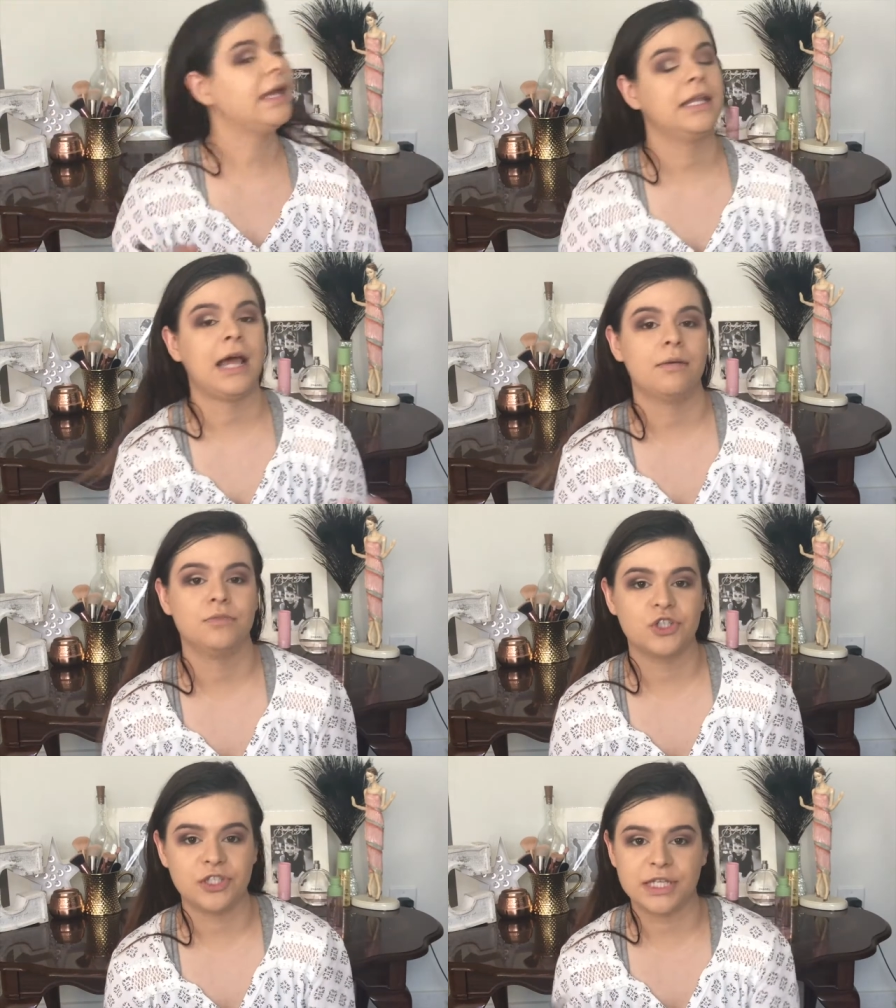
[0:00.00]
And I'm
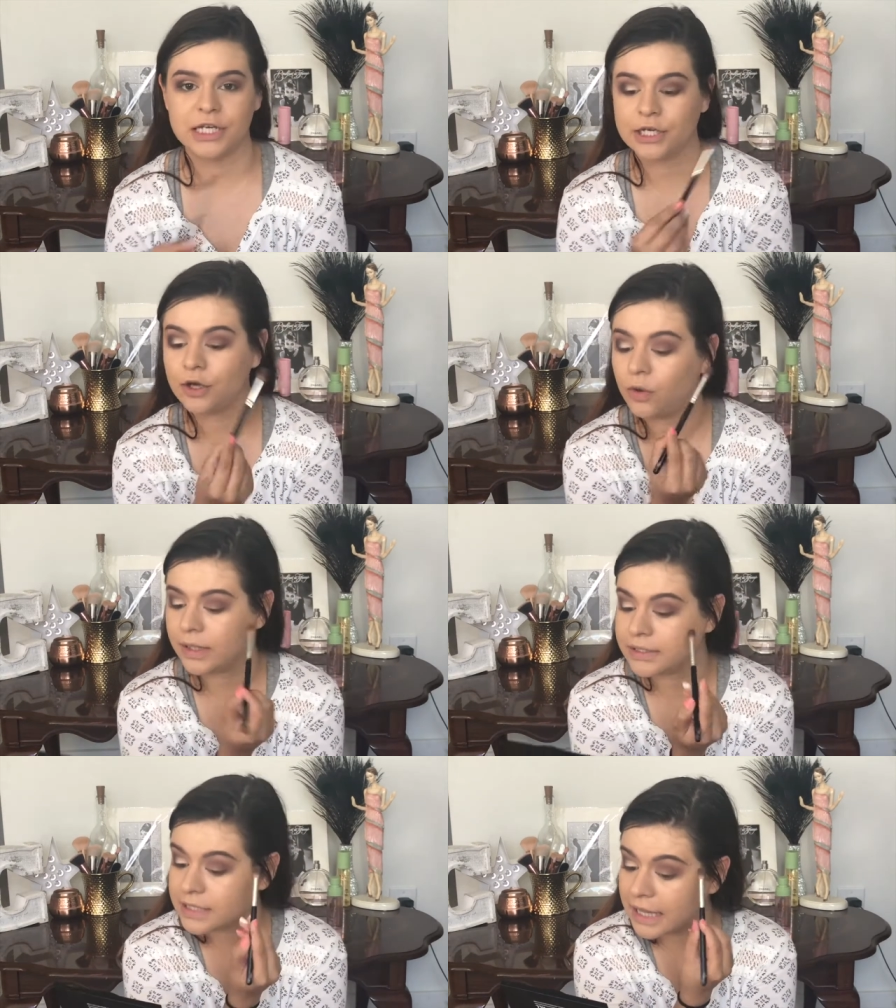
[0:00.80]
just gonna go
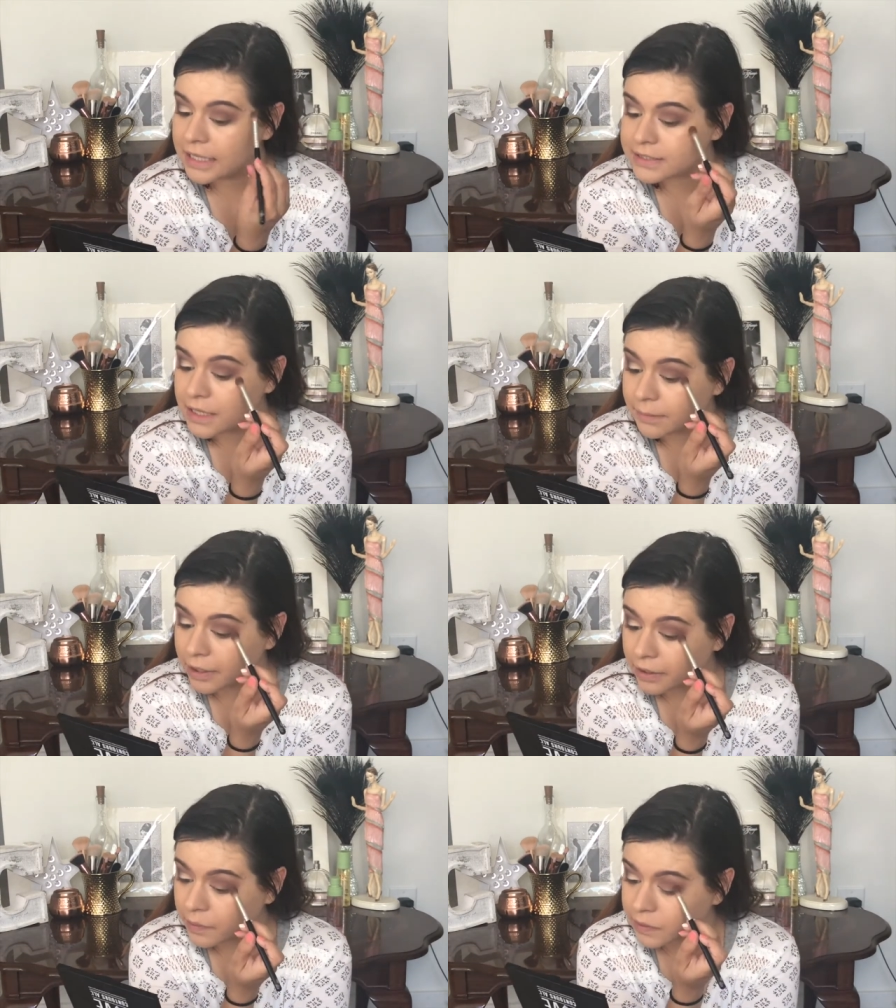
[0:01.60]
into that same
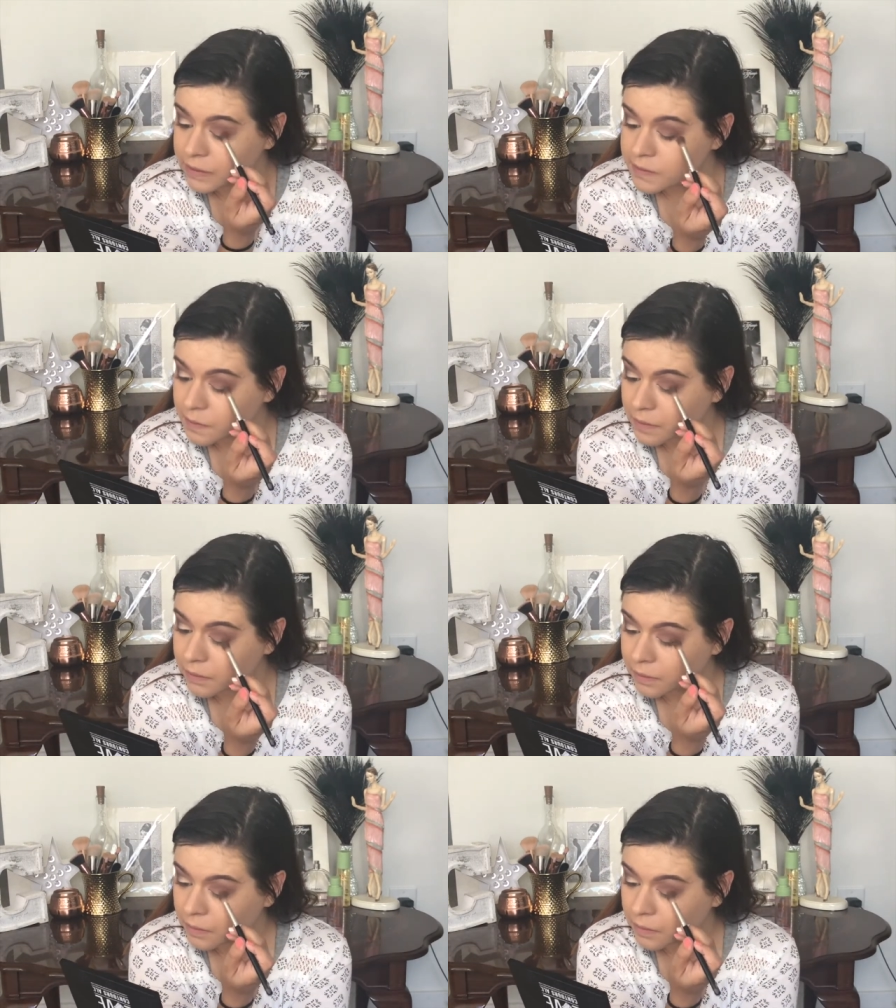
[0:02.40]
area with this one.